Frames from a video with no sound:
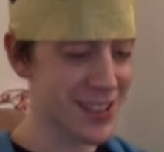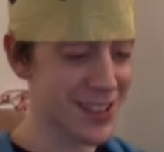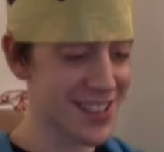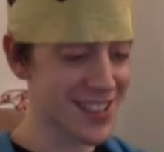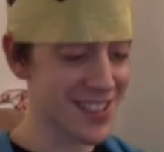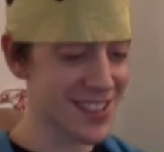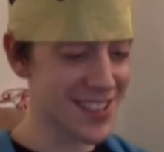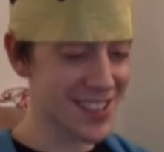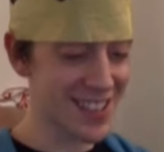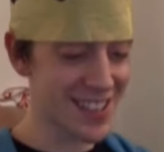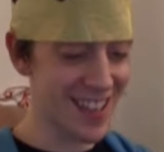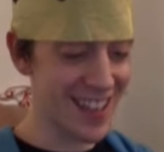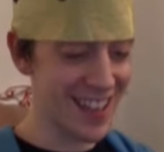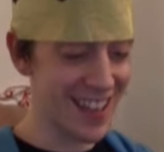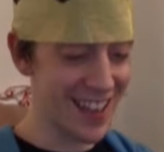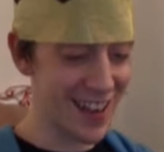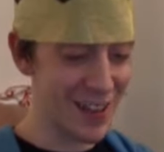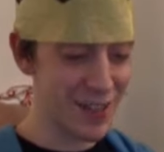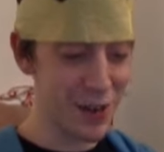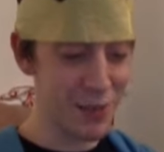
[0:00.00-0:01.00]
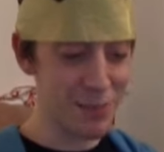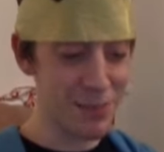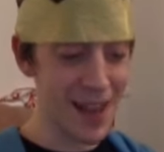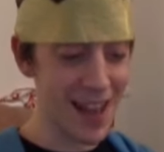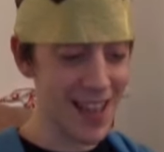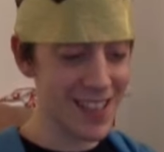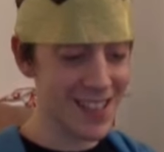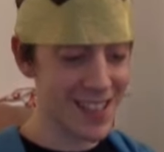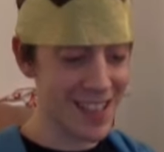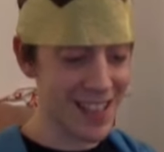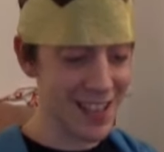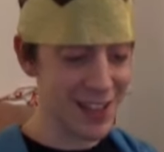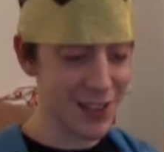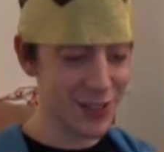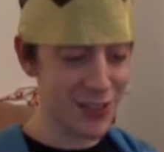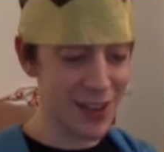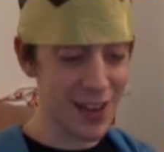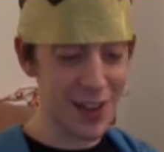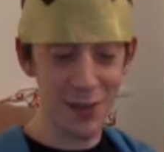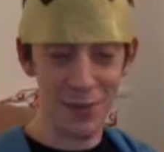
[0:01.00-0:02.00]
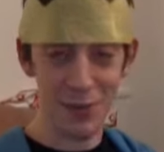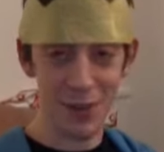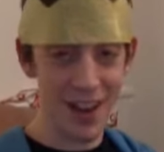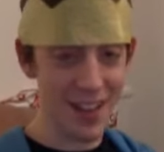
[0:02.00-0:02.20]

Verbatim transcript: Doctor, doctor, I've got bad teeth, foul